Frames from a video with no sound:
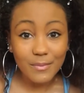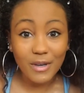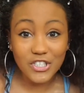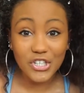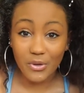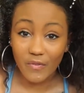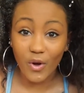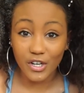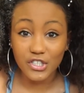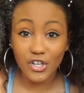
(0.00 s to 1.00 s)
make sure you have
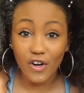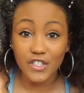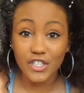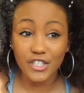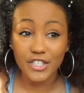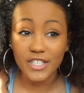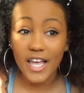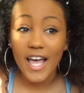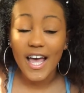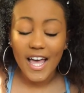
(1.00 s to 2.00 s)
all your chargers.
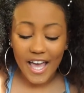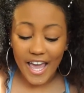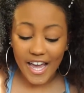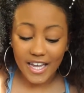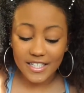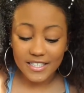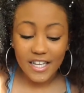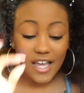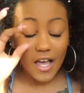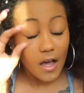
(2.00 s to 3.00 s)
And
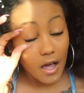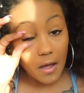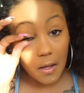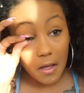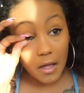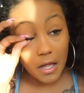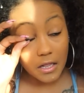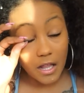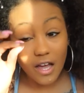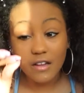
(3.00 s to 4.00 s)
a
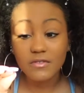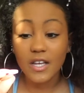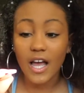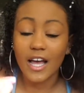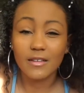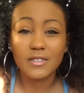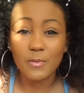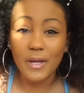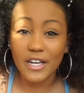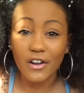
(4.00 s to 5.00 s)
lot of times,
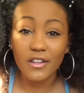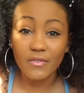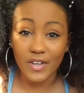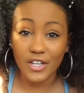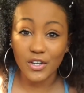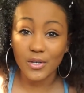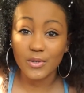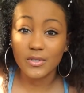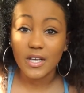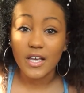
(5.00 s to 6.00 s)
depending on the
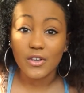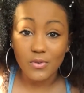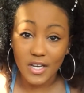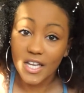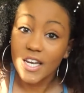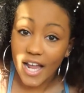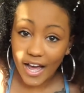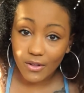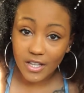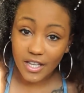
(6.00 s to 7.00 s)
venues, you need an
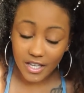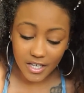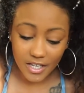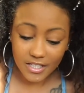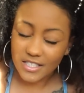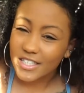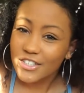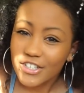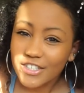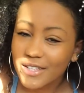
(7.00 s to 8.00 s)
outlet
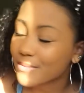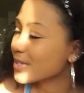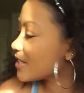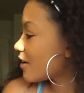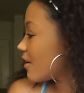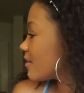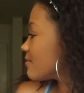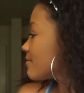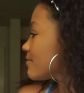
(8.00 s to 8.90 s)
extender. Is that what's it called?